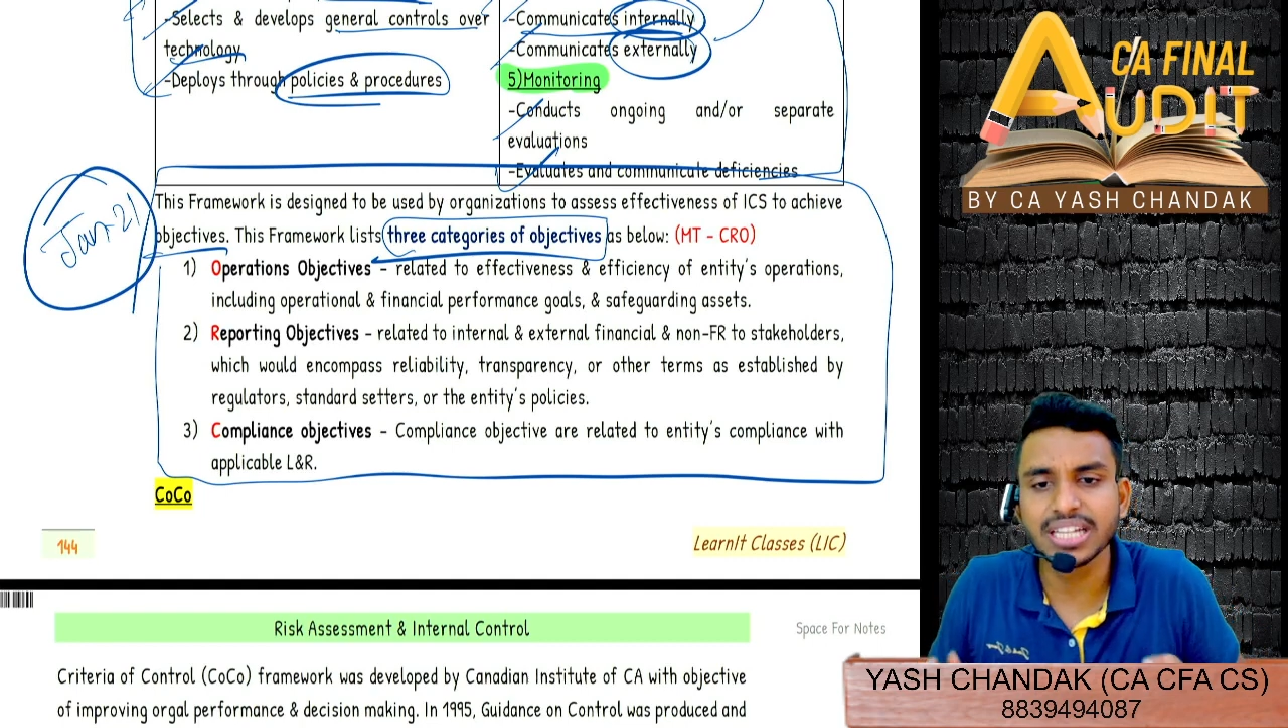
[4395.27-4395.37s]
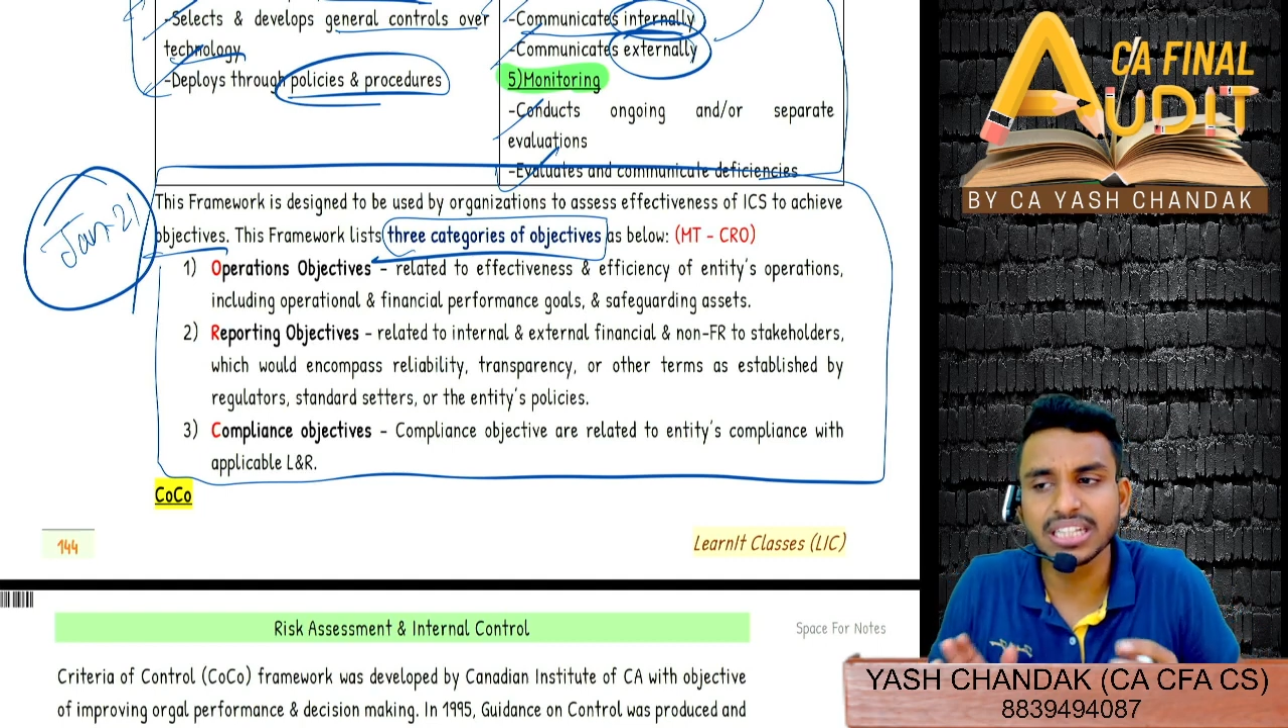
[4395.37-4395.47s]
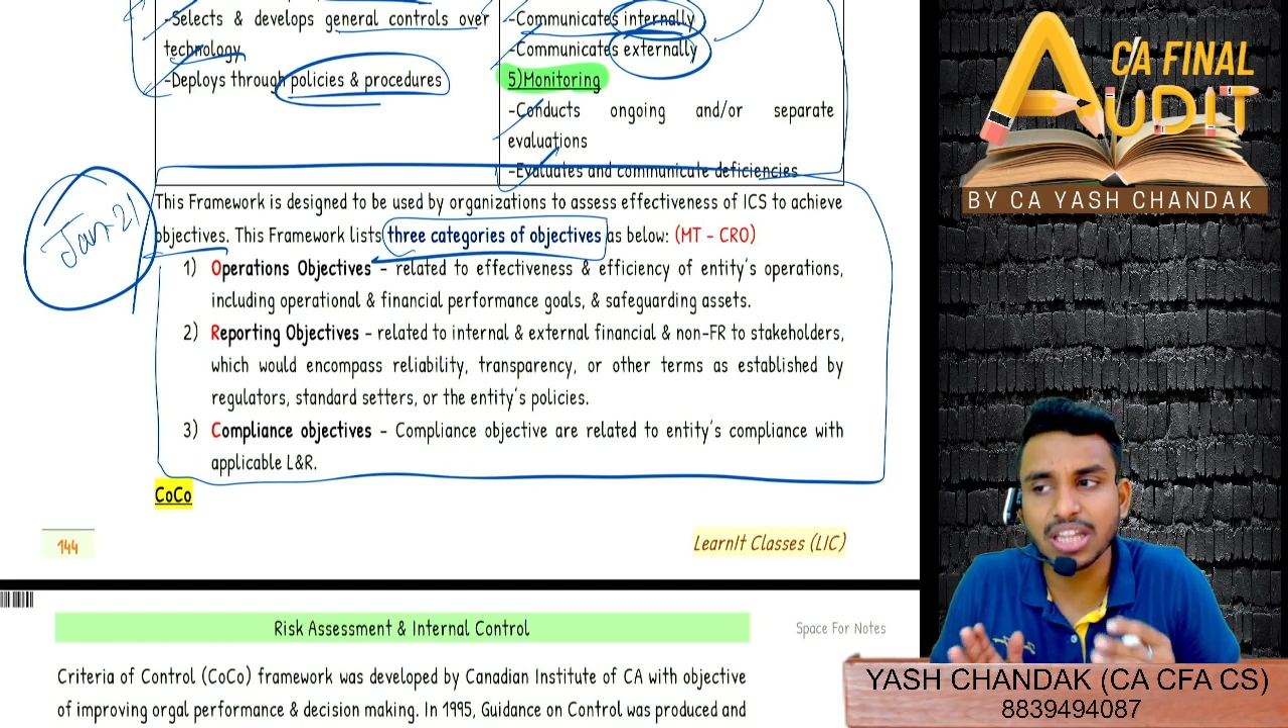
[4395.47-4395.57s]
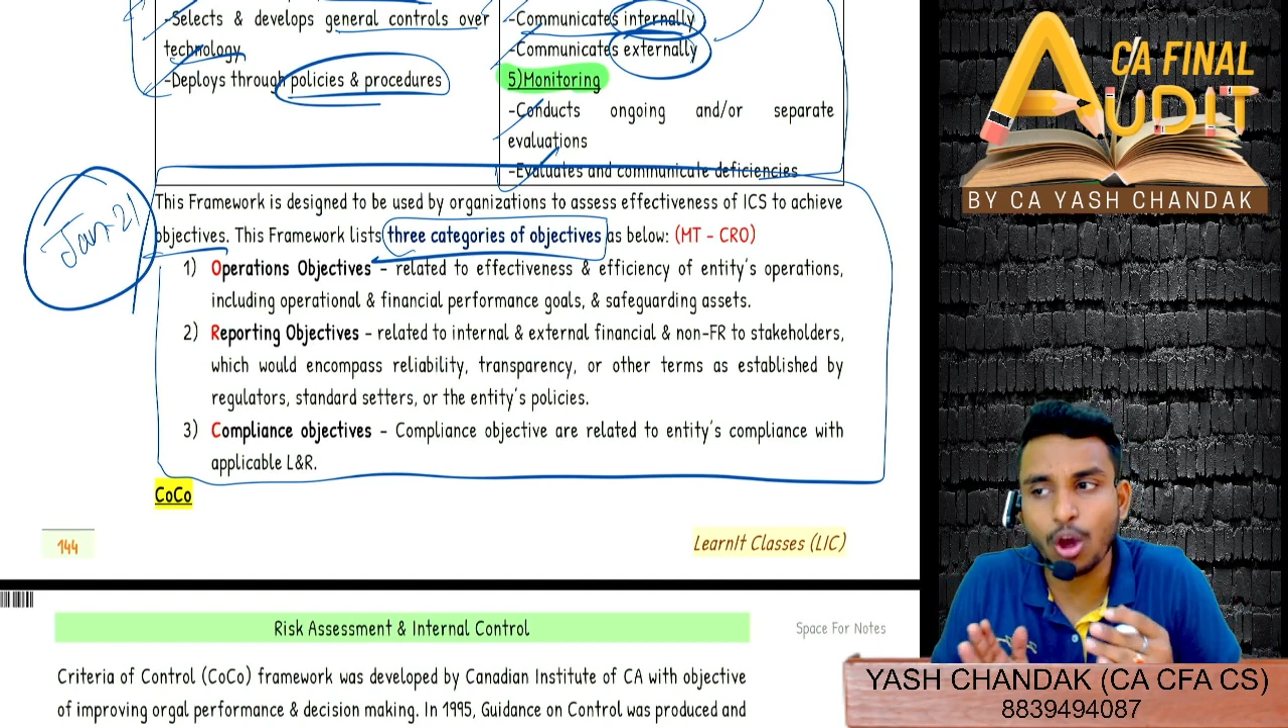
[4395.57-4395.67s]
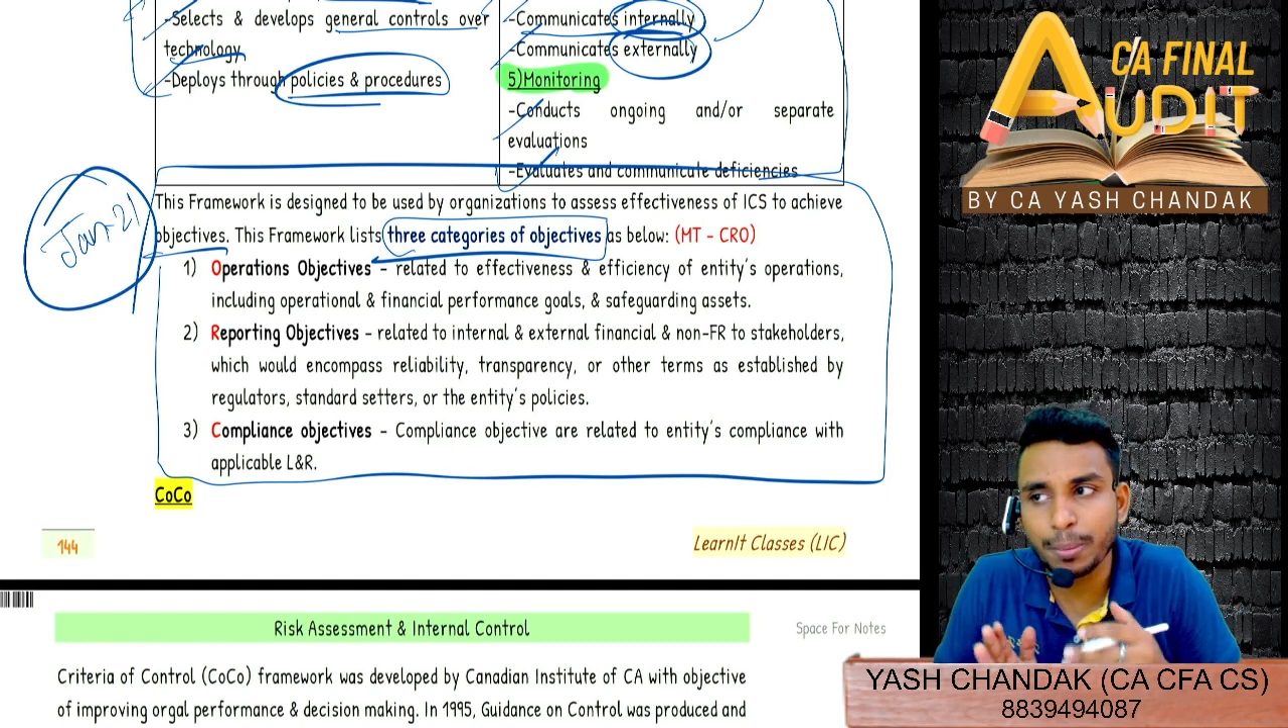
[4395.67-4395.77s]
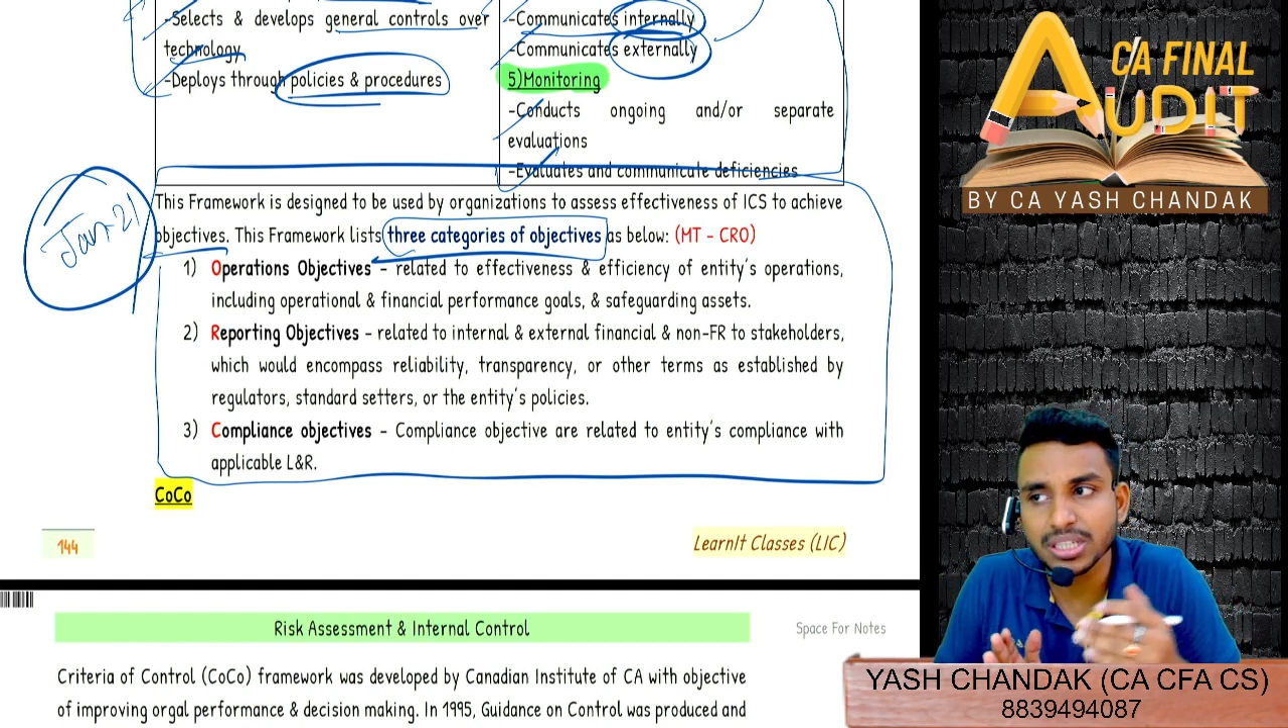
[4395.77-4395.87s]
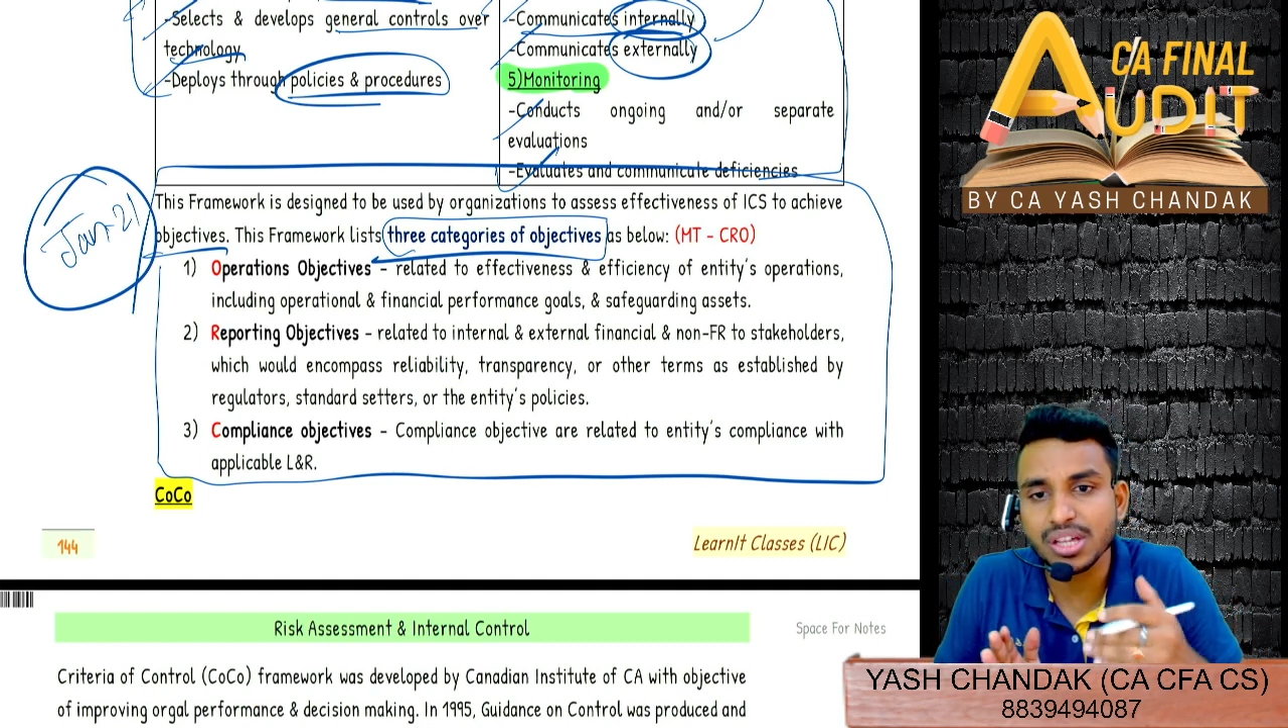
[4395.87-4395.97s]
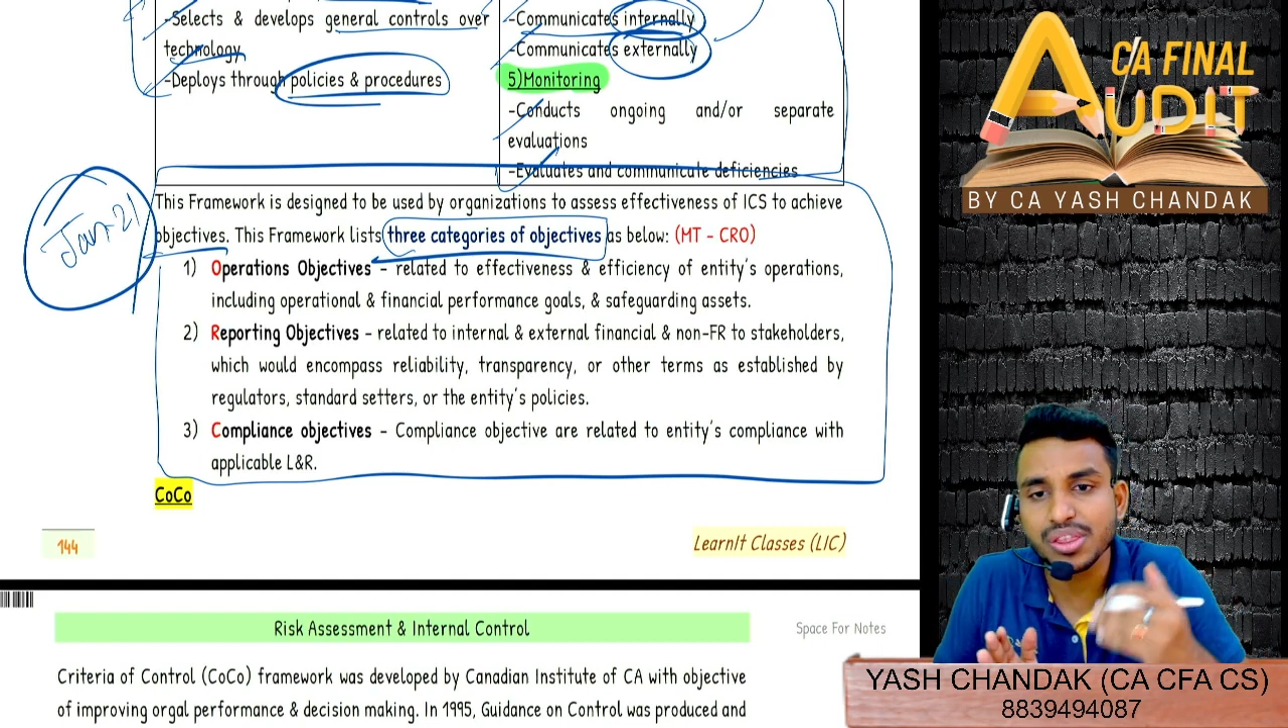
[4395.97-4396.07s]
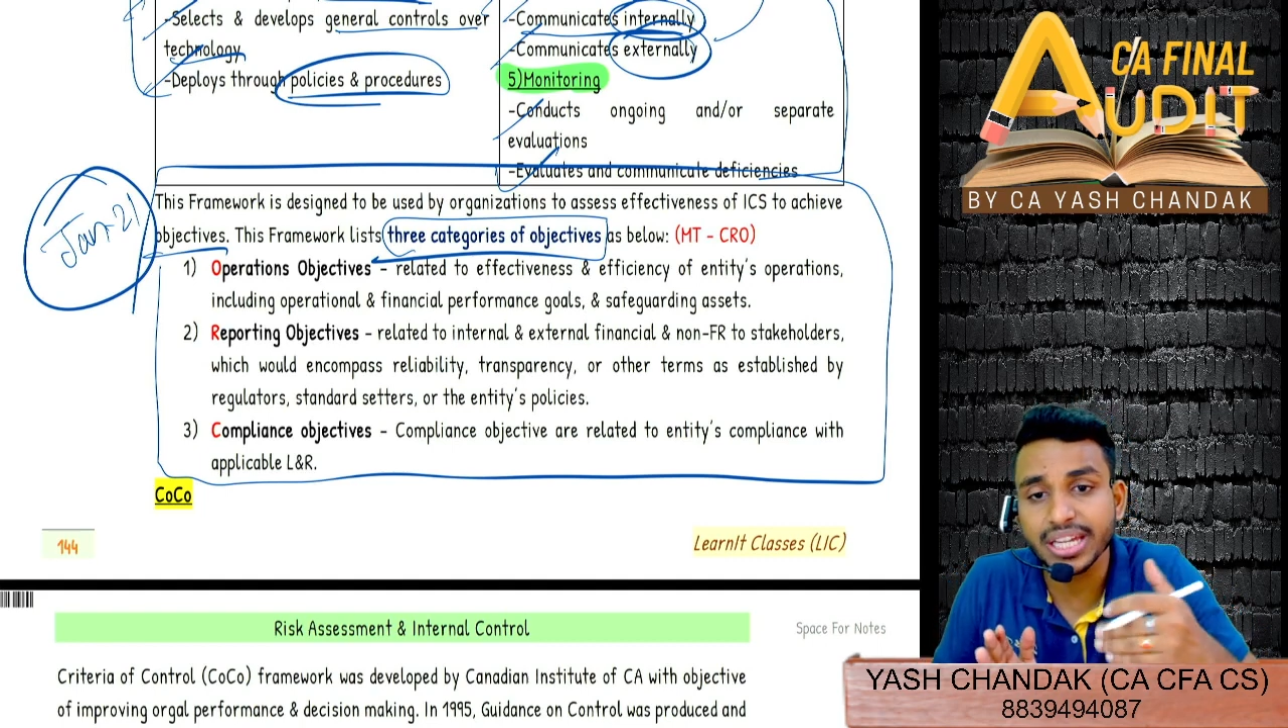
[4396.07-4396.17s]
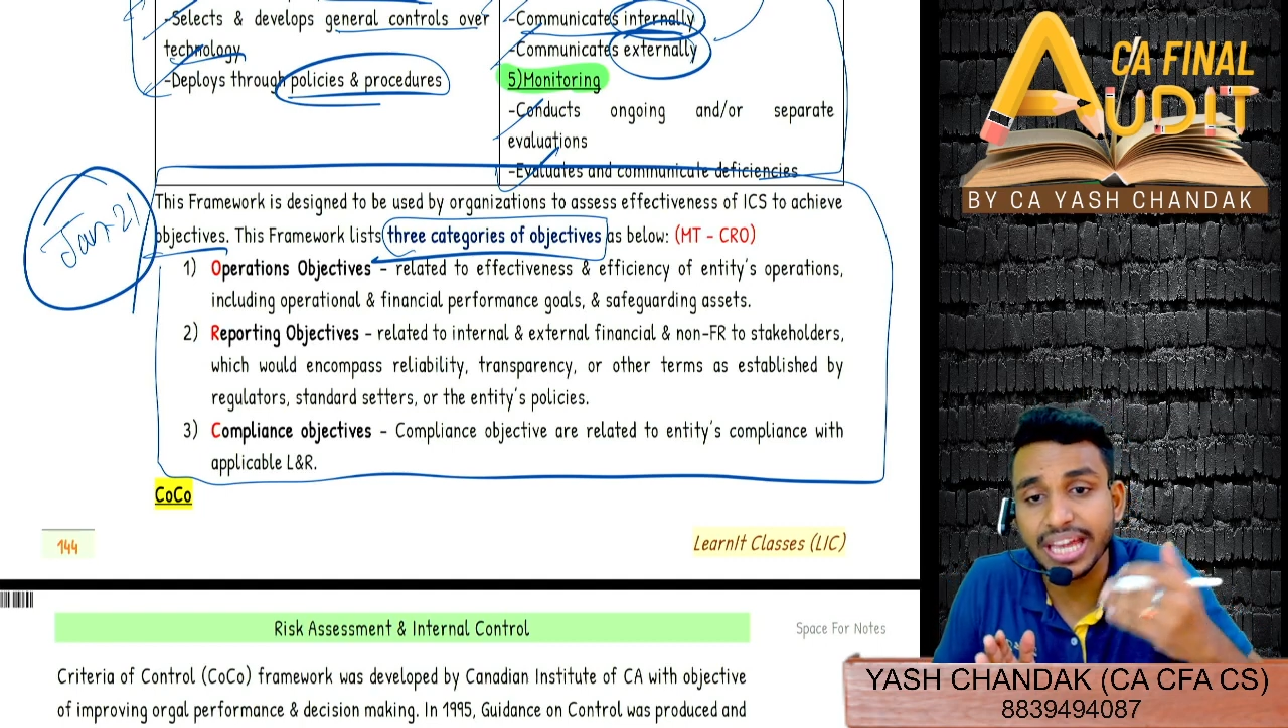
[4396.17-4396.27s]
that the
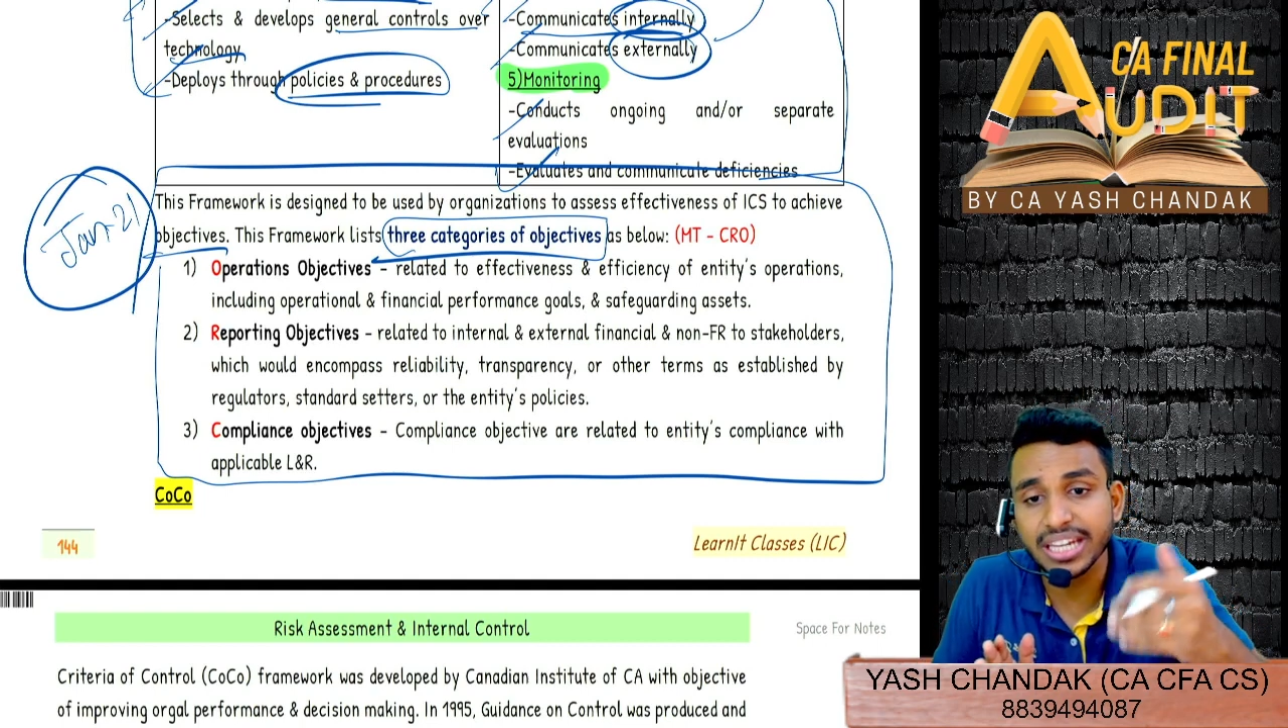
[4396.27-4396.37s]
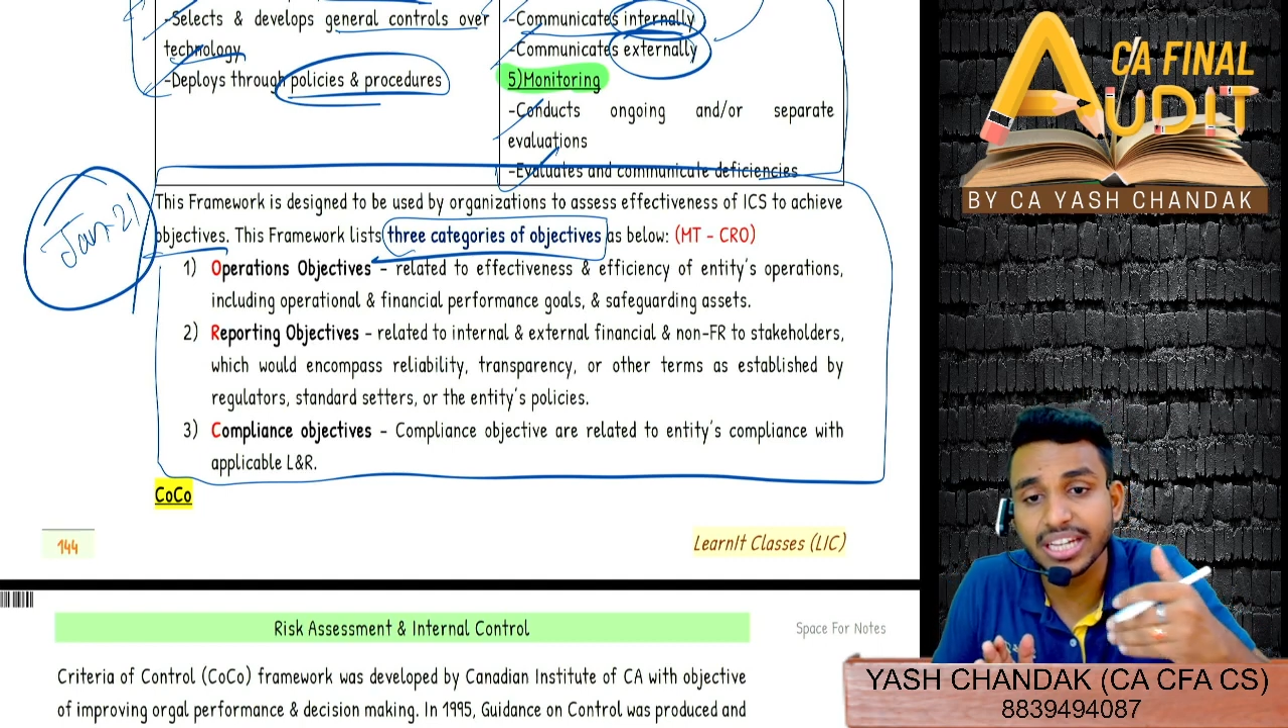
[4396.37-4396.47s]
operations are